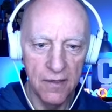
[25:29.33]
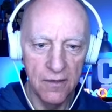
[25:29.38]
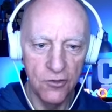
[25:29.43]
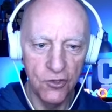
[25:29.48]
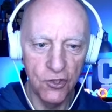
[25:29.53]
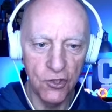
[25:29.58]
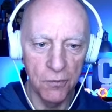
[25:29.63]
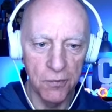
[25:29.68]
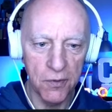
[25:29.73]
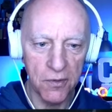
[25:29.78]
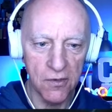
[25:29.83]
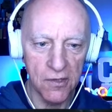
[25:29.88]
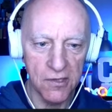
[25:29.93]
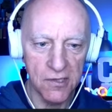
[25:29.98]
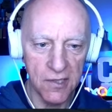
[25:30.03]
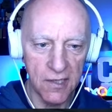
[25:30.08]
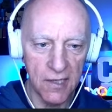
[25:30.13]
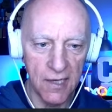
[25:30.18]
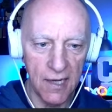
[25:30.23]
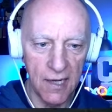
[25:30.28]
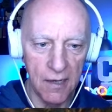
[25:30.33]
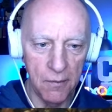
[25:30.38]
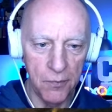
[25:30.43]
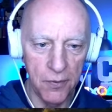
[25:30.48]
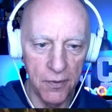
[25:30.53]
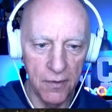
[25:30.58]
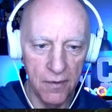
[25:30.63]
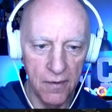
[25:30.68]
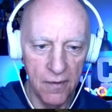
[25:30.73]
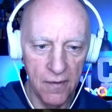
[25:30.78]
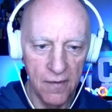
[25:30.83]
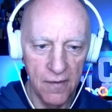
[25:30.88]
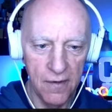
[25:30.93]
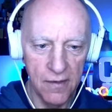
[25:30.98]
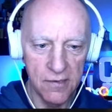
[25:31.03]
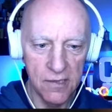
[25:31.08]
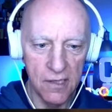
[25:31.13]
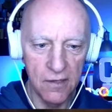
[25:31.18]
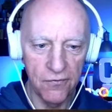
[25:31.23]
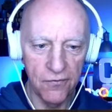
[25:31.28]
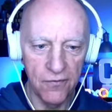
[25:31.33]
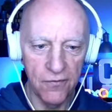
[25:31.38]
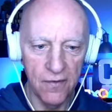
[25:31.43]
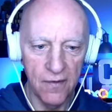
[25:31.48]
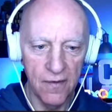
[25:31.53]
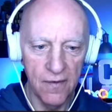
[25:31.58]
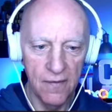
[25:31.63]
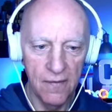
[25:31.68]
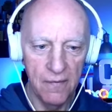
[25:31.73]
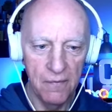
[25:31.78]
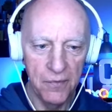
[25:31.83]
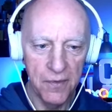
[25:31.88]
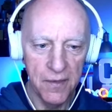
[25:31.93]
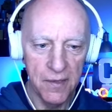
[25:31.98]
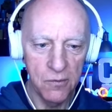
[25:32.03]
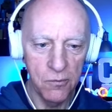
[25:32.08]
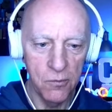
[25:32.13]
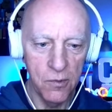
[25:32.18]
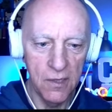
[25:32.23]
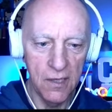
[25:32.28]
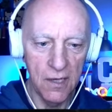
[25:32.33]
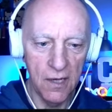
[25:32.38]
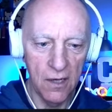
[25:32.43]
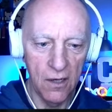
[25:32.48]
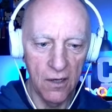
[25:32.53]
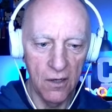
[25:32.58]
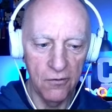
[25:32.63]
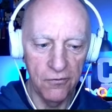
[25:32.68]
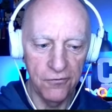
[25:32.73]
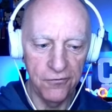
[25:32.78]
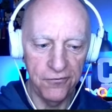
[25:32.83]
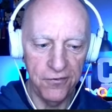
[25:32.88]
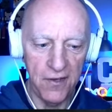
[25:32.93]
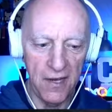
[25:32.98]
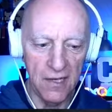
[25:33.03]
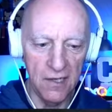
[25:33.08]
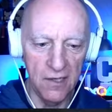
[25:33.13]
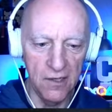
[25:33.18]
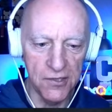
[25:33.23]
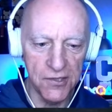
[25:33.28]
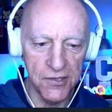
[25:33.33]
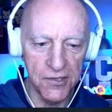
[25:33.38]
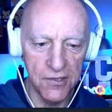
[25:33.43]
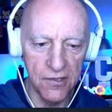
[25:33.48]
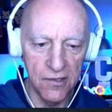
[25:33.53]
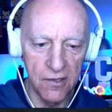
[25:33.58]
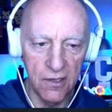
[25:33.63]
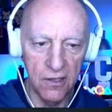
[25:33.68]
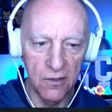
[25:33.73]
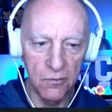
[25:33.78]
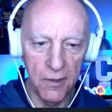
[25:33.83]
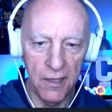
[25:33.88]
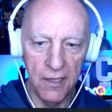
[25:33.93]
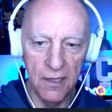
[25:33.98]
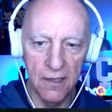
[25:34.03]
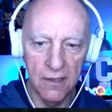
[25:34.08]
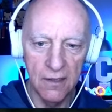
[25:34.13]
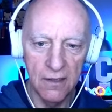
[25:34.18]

Jump across the gap as if we are fearless, aren't we?